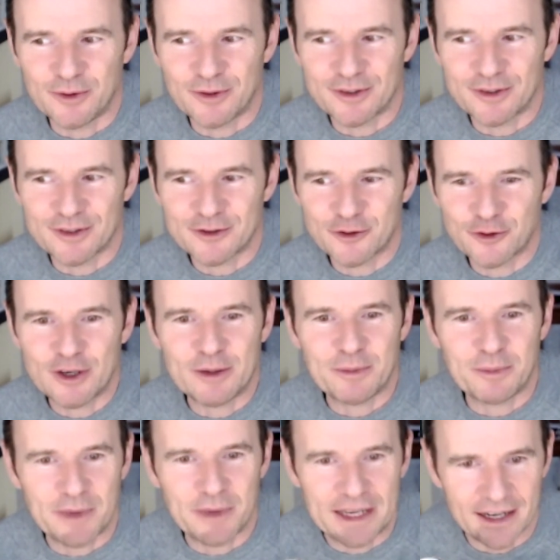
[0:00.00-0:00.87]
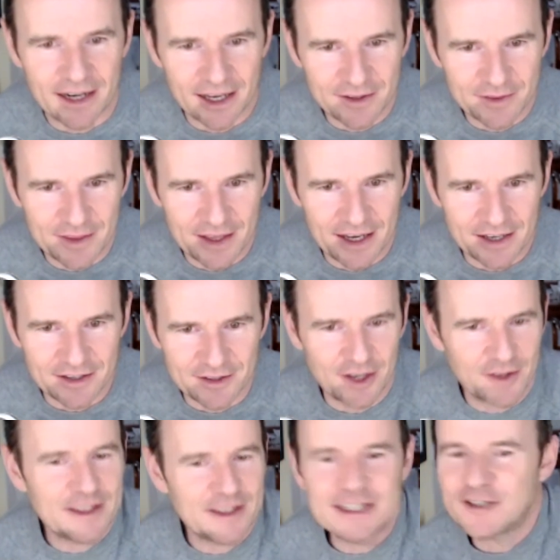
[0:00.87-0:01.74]
treat me like that.
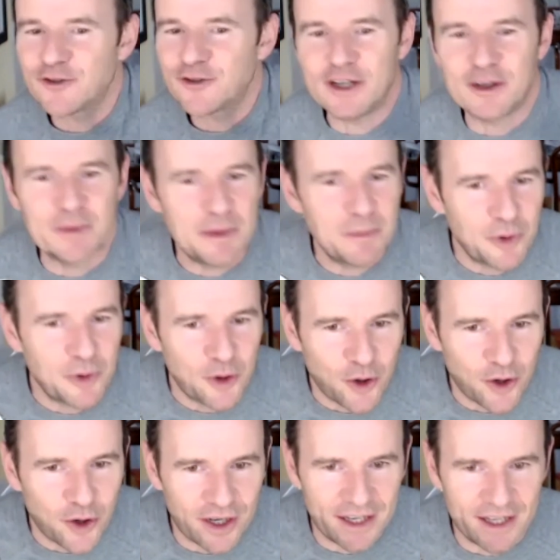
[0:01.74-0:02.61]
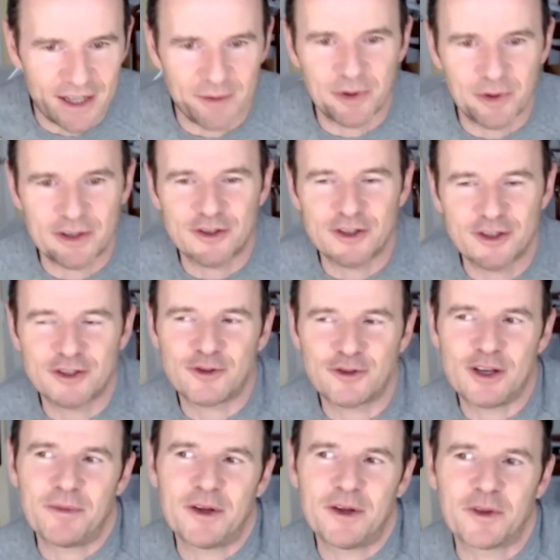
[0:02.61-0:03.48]
Not that he treated me poorly, but to
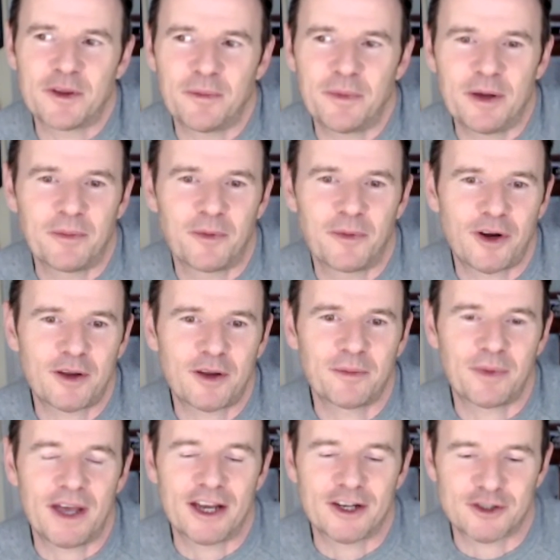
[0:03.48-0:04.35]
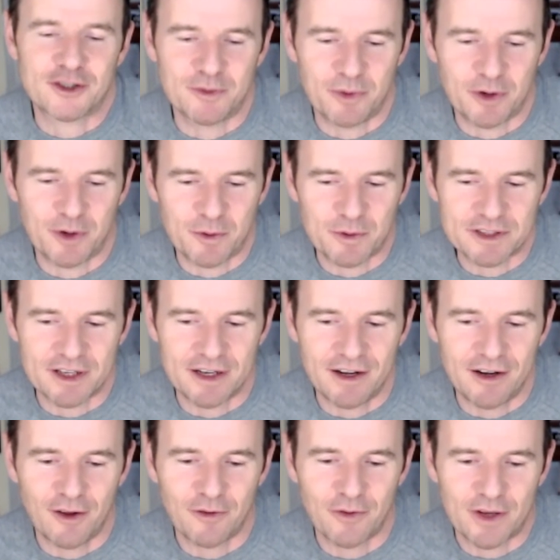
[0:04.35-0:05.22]
treat me with a bit more compassion. But it was a
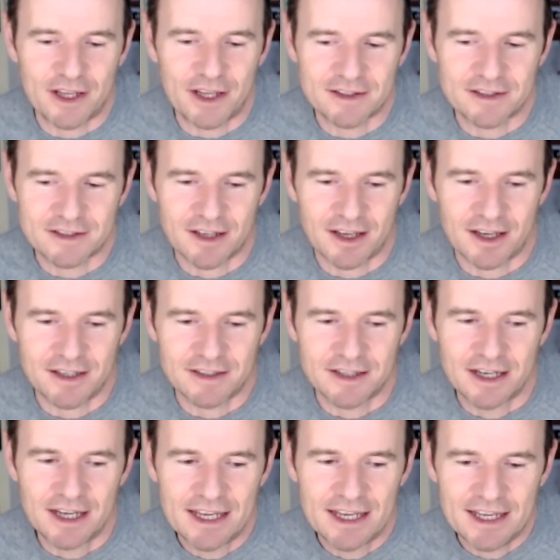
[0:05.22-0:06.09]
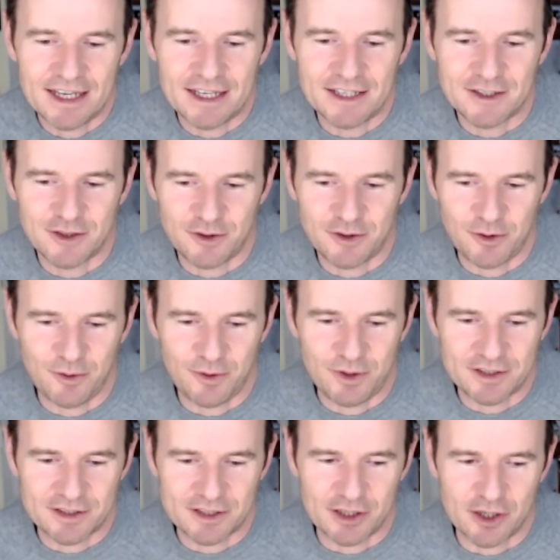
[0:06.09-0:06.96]
lovely insight into
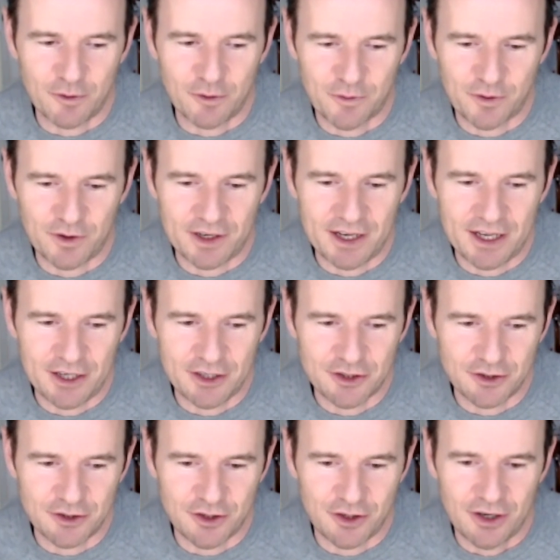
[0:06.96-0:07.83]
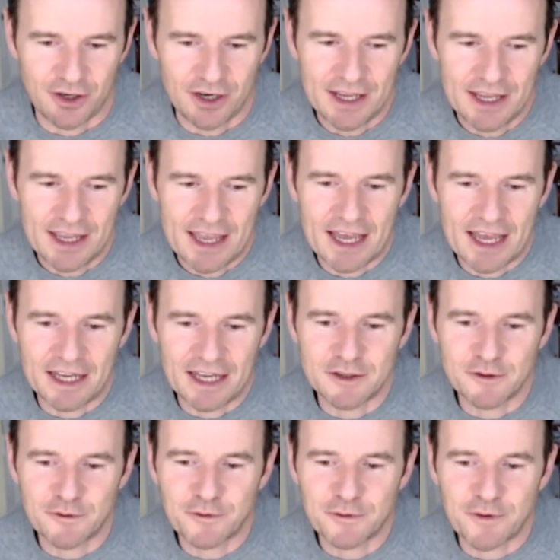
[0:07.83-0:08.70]
his love for nature and
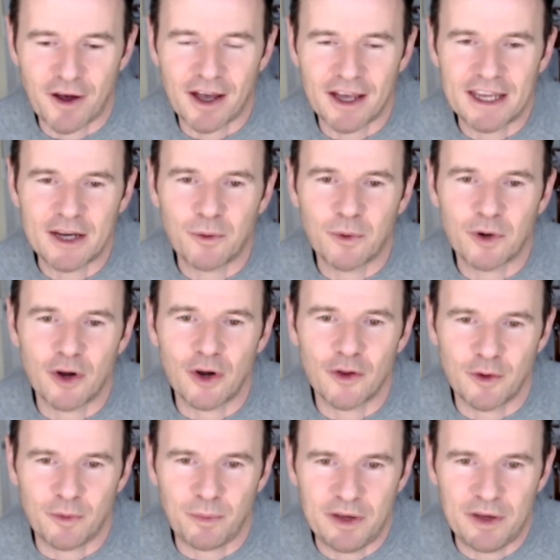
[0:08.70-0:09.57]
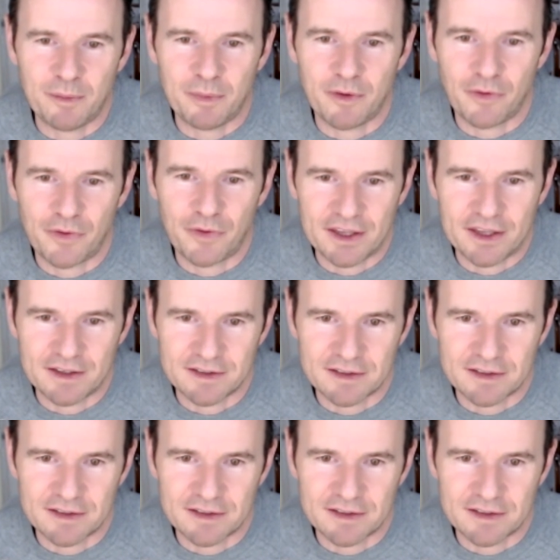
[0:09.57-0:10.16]
defying what other people think